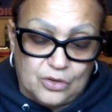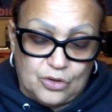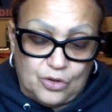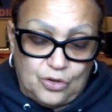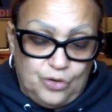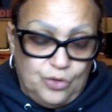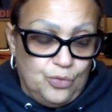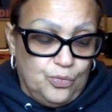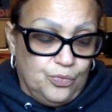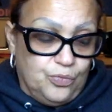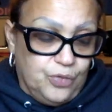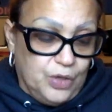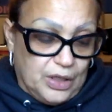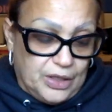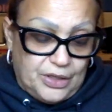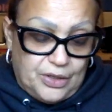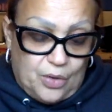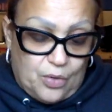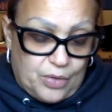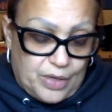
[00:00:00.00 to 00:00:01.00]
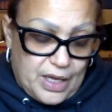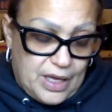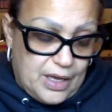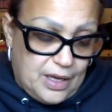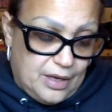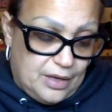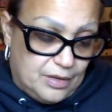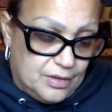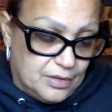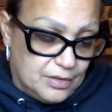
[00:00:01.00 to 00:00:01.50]
You really don't
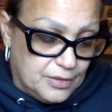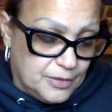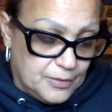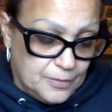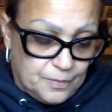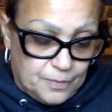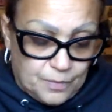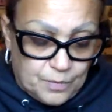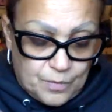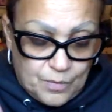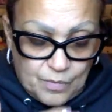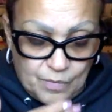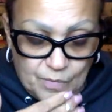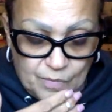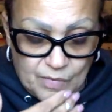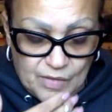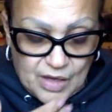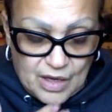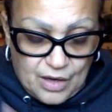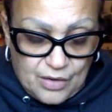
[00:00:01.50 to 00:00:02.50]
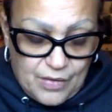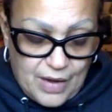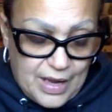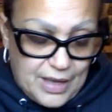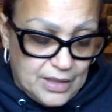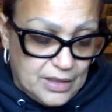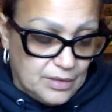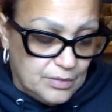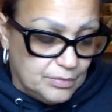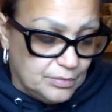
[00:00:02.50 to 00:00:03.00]
care. All
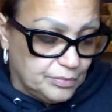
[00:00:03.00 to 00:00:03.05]
right?